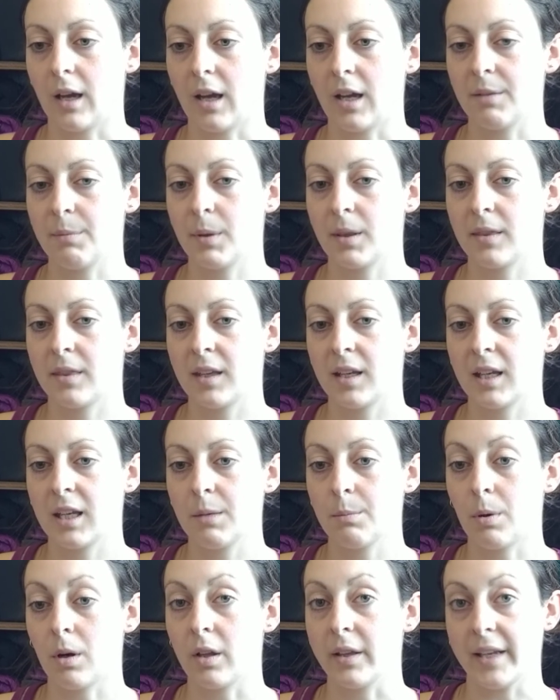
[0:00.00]
I've been
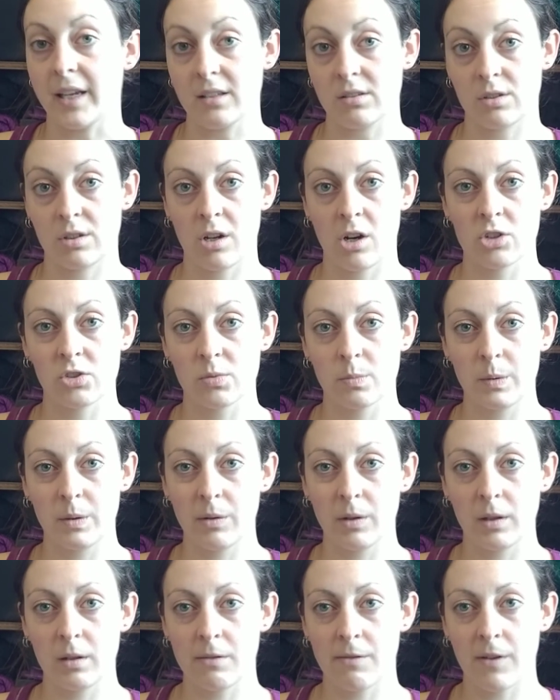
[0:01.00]
thinking polyester yarns would be
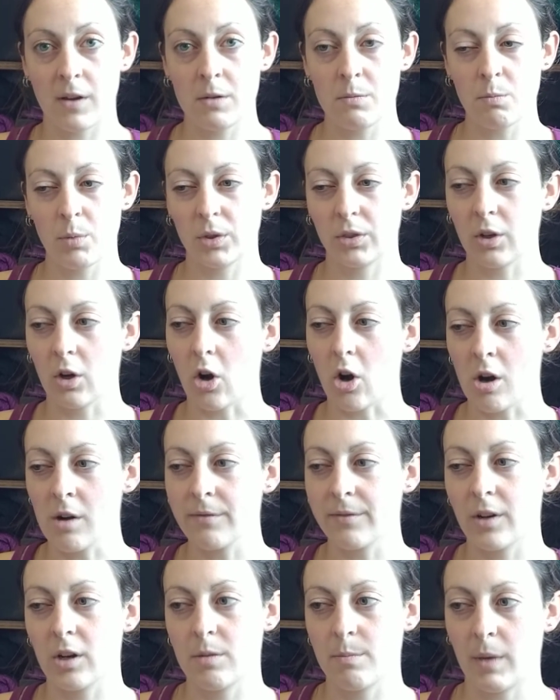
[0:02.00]
really fun, but there
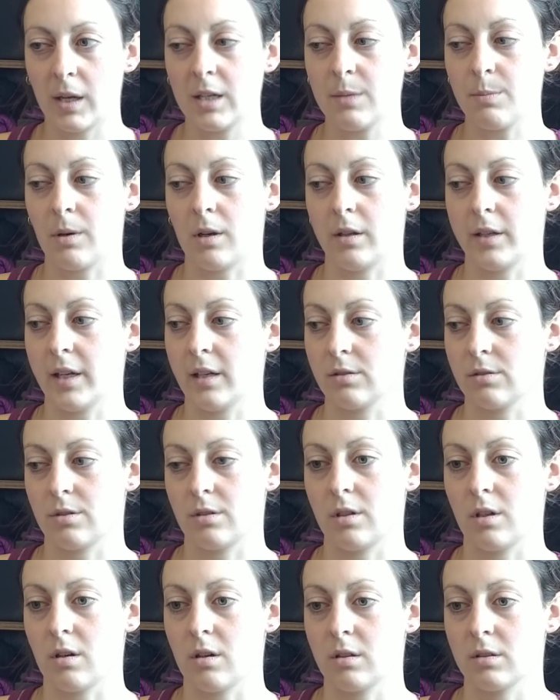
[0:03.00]
aren't very many
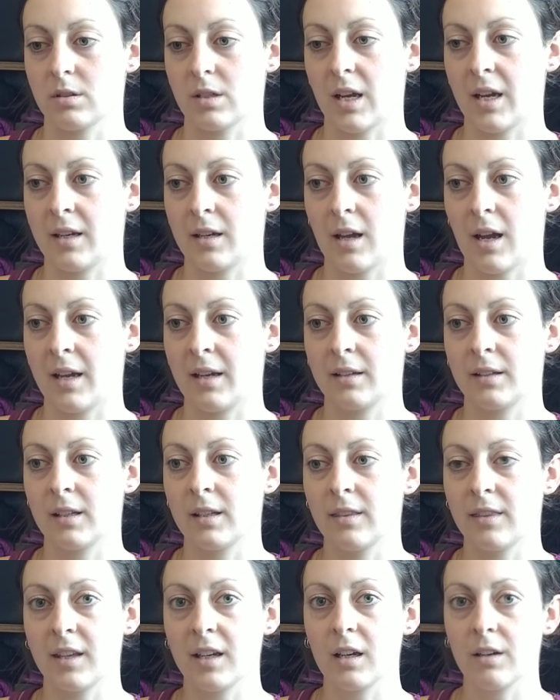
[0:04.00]
polyester yarns. I
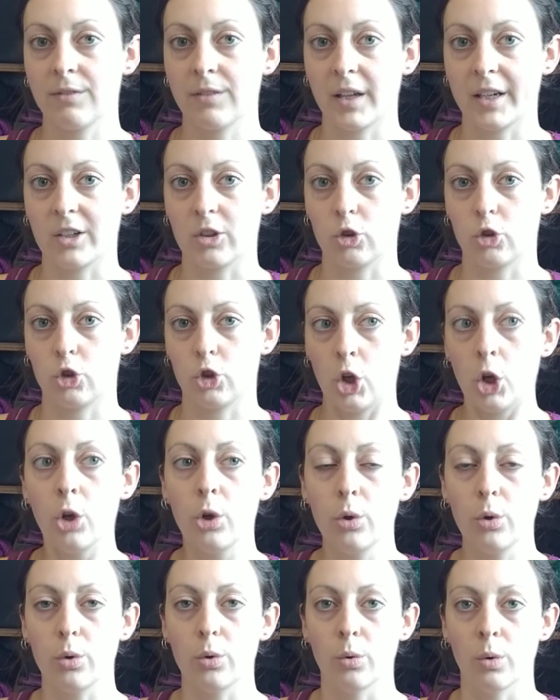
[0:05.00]
can think of like
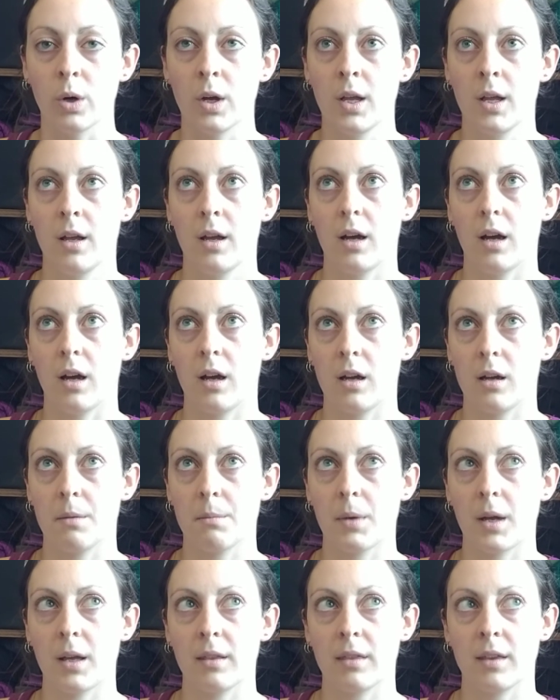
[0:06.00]
two.
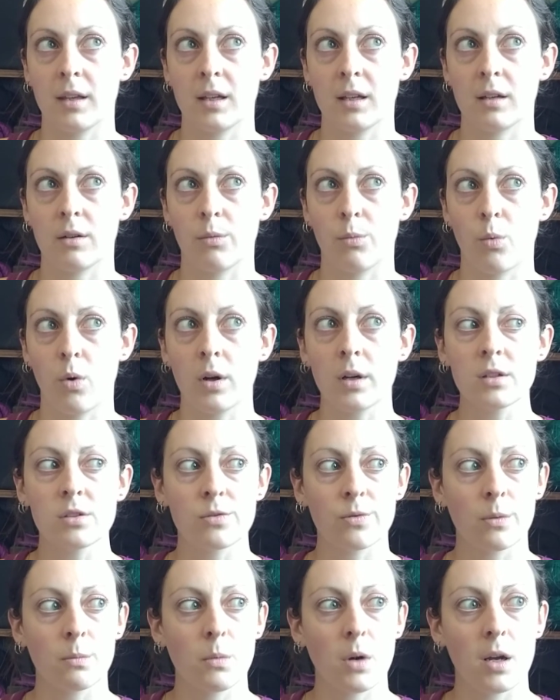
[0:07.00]
I think one is
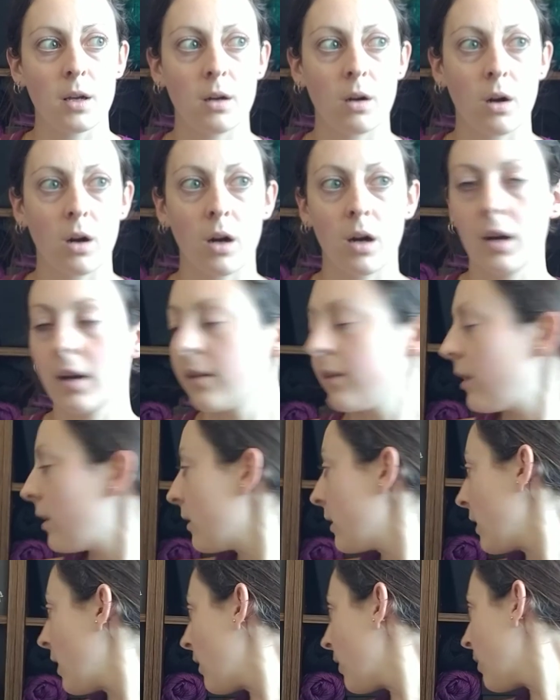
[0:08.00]
from Red Heart, and then
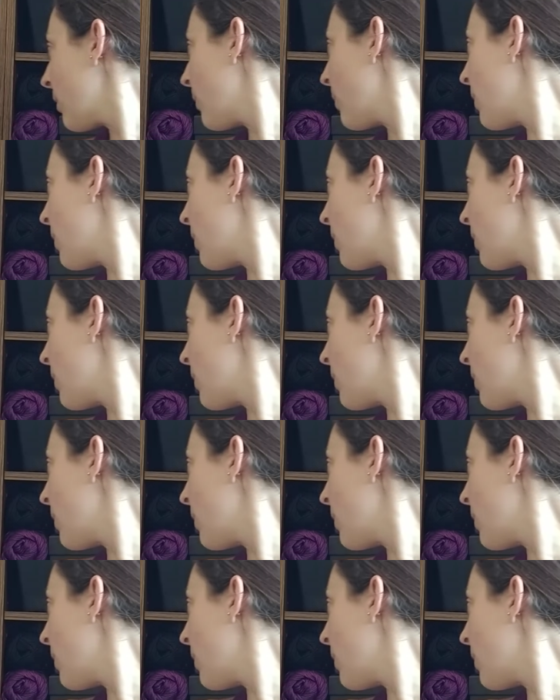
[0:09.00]
the other